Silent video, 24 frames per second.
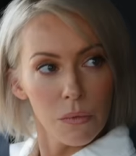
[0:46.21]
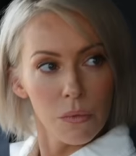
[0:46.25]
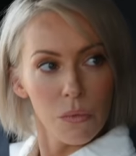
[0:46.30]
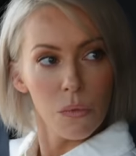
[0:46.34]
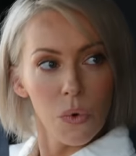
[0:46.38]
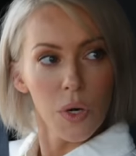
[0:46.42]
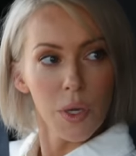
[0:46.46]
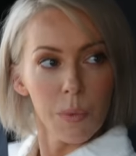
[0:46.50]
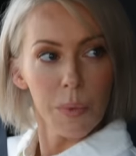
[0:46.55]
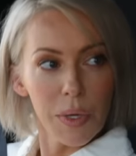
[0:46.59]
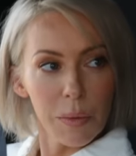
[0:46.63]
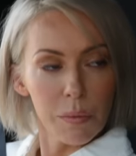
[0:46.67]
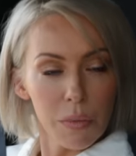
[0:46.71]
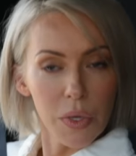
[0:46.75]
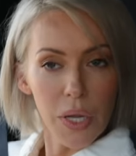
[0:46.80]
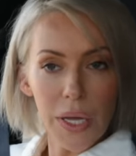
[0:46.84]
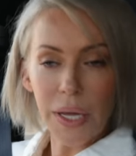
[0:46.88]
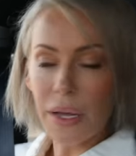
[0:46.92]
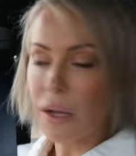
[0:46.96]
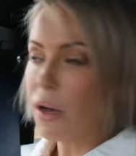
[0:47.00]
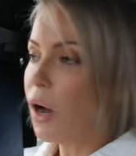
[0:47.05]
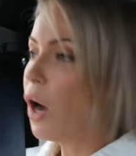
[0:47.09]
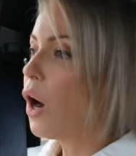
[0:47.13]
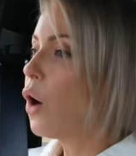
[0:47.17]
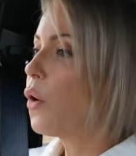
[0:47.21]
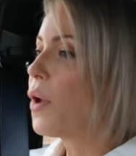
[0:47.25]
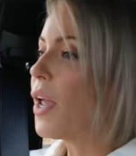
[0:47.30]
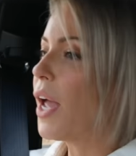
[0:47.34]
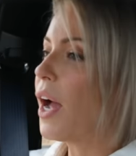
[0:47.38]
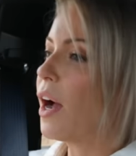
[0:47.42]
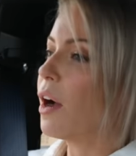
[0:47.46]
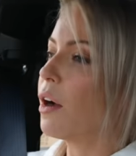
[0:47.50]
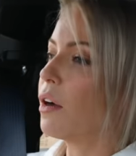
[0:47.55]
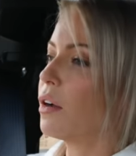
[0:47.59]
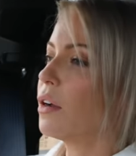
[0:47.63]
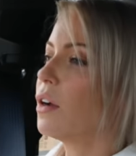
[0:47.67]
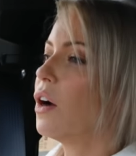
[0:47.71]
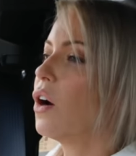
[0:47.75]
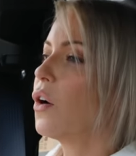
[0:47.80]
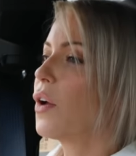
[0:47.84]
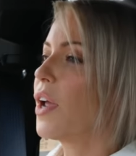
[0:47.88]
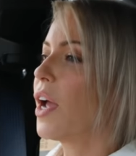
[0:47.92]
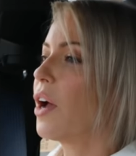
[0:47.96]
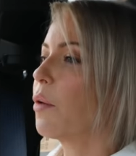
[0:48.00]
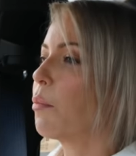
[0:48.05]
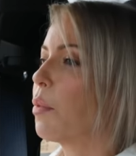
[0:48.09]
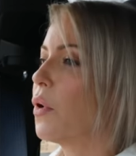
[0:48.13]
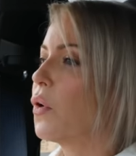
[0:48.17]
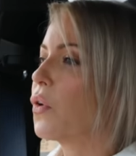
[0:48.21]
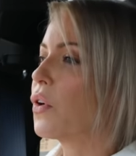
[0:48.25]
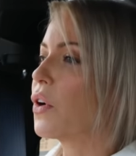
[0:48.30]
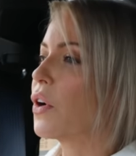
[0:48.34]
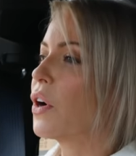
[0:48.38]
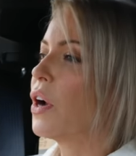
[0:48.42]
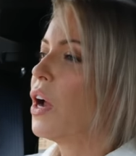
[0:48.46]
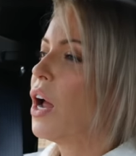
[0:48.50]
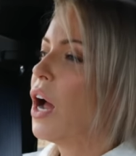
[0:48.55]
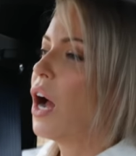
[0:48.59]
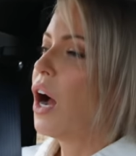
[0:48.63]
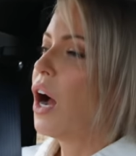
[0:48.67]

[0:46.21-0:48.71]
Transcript: What do you mean playing? Oh yeah. Oh yeah, poker.